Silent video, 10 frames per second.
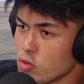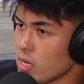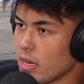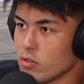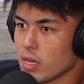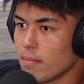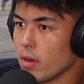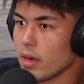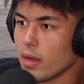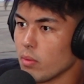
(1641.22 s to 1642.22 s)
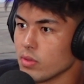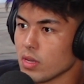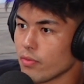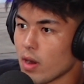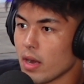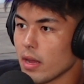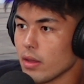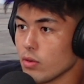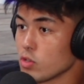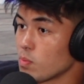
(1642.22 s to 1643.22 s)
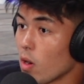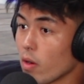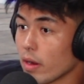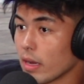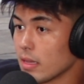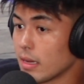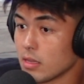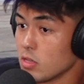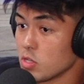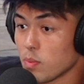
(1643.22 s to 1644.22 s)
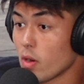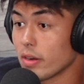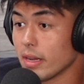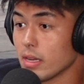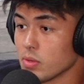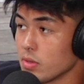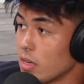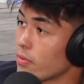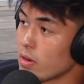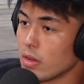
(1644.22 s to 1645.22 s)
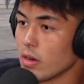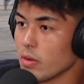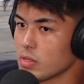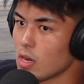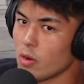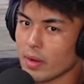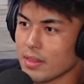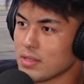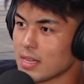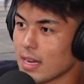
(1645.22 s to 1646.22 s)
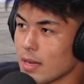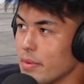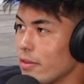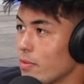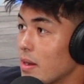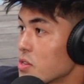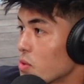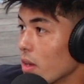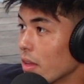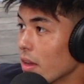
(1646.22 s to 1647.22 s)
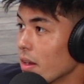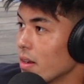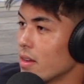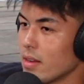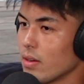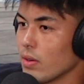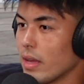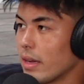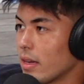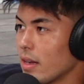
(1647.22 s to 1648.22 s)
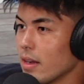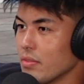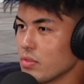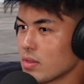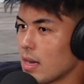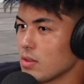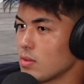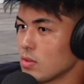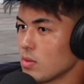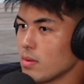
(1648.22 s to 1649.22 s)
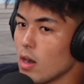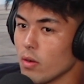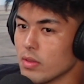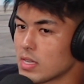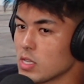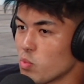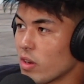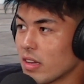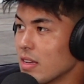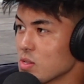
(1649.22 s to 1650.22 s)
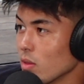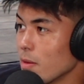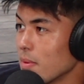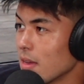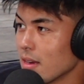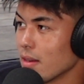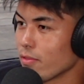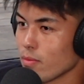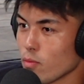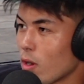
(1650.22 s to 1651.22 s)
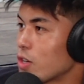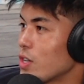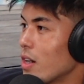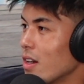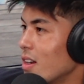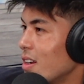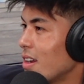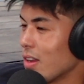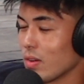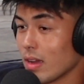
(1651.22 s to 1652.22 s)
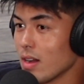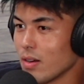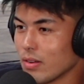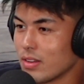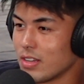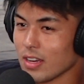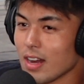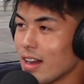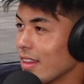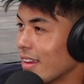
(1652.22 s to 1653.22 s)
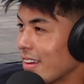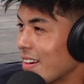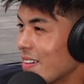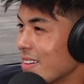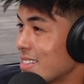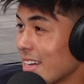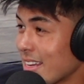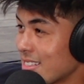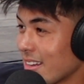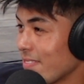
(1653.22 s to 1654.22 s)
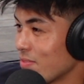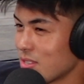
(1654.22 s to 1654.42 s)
was like Monday, Wednesday, Friday, you're sparring, and like the sparring days are different, it's like, oh, we got this guy coming in from Australia. Or like this guy's bringing his Olympian in from Russia, and you're like, oh god, like it's like